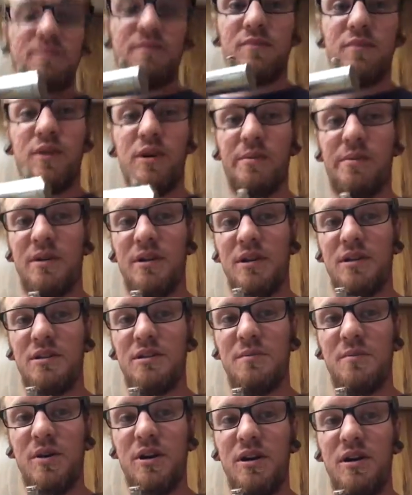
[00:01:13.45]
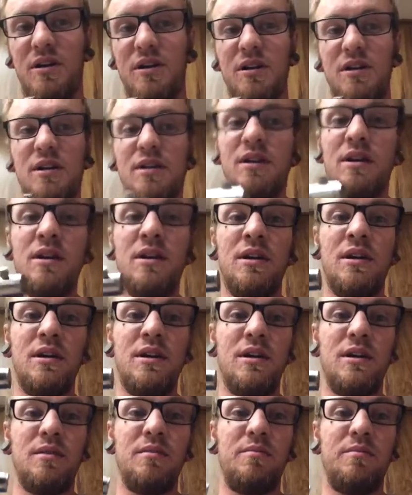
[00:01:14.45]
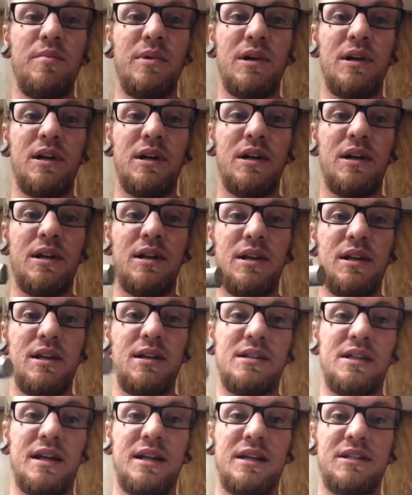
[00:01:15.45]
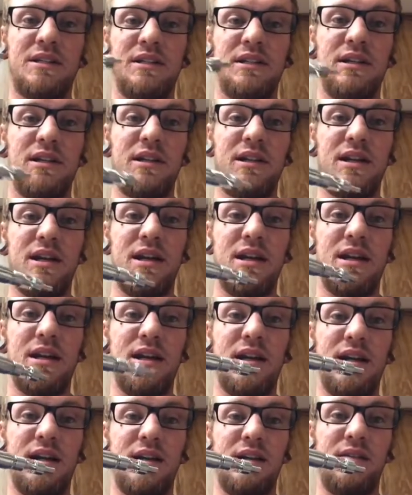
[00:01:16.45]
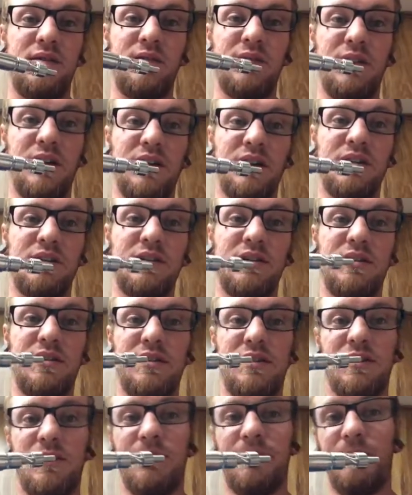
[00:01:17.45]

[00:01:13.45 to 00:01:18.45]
Probably not smart, but it is actually a eFest